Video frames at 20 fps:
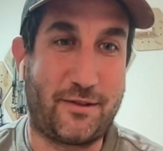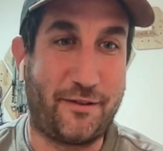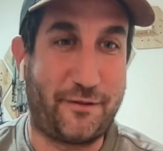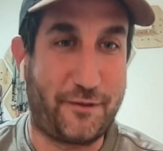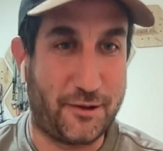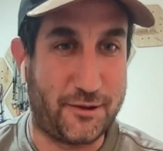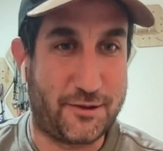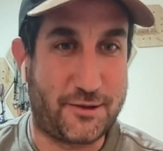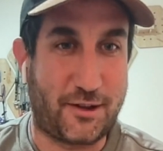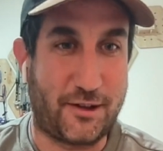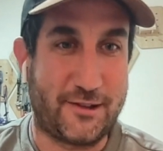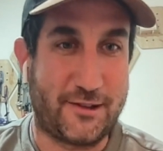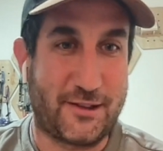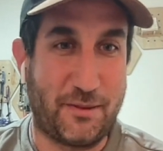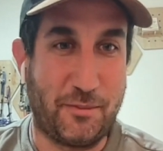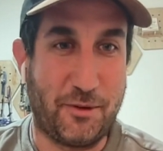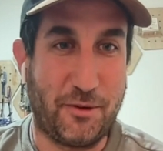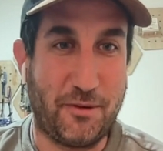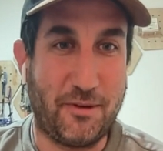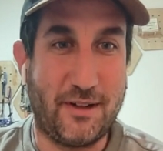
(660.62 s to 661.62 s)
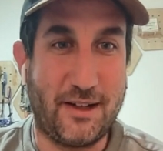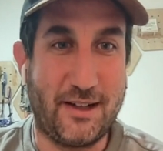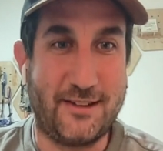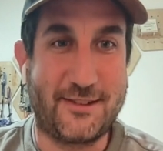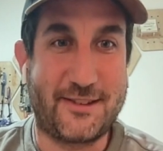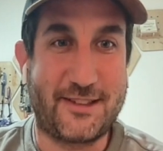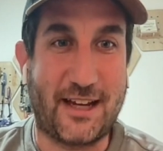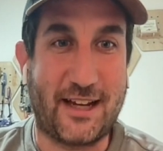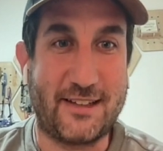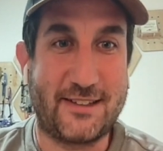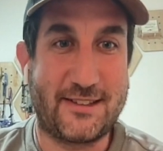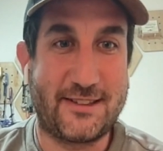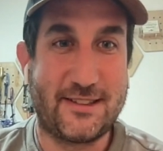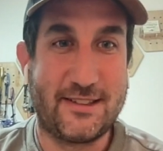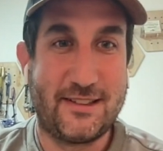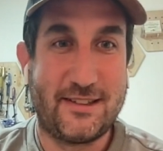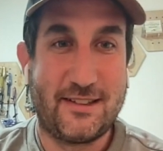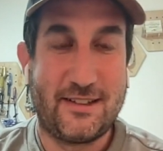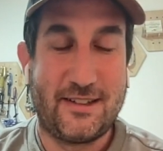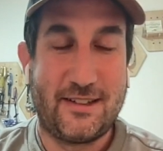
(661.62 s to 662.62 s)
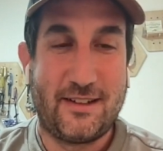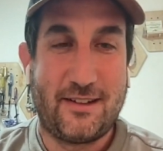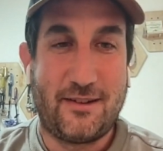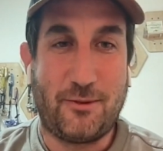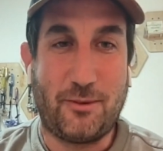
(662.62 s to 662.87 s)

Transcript: we got the first customer in SaaS,